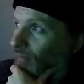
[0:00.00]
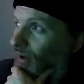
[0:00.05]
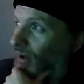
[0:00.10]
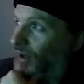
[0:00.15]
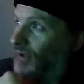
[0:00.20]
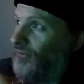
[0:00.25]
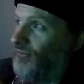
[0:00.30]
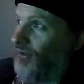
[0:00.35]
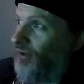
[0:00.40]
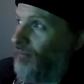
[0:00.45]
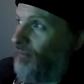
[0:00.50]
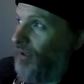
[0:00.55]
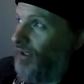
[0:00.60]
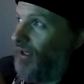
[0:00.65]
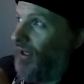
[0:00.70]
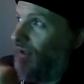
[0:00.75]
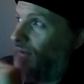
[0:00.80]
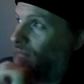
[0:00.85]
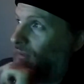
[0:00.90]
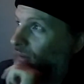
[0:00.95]
onto the Mick
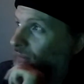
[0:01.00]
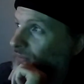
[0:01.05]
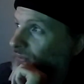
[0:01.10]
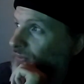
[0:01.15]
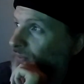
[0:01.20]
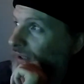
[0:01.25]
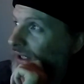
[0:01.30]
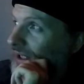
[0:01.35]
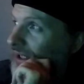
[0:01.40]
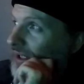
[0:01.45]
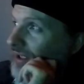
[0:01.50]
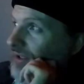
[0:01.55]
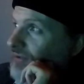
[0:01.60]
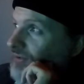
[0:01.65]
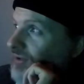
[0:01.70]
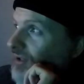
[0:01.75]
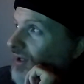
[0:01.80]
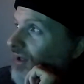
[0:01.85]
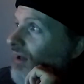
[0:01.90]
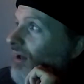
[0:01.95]
Abrams
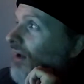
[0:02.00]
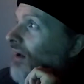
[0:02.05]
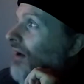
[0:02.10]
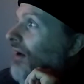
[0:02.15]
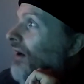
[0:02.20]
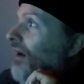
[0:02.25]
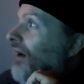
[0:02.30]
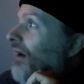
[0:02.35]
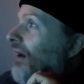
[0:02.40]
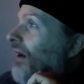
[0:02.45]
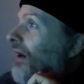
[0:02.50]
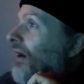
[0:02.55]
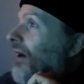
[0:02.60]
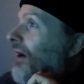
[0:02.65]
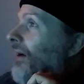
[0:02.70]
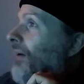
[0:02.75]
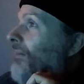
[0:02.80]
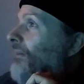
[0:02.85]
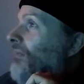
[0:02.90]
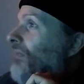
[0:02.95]
band,
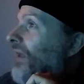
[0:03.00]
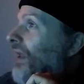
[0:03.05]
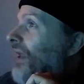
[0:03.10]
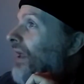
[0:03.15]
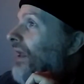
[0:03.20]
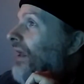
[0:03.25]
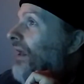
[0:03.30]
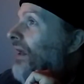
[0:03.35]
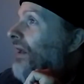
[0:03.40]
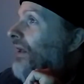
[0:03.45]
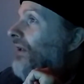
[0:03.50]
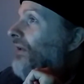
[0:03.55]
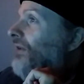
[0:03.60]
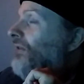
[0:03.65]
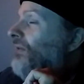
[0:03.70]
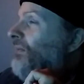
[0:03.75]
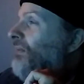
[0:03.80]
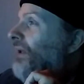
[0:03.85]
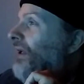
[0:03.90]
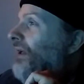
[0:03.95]

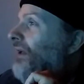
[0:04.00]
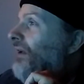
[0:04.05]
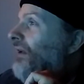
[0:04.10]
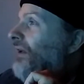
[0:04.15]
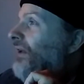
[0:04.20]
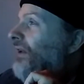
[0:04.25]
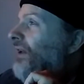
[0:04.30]
and played on a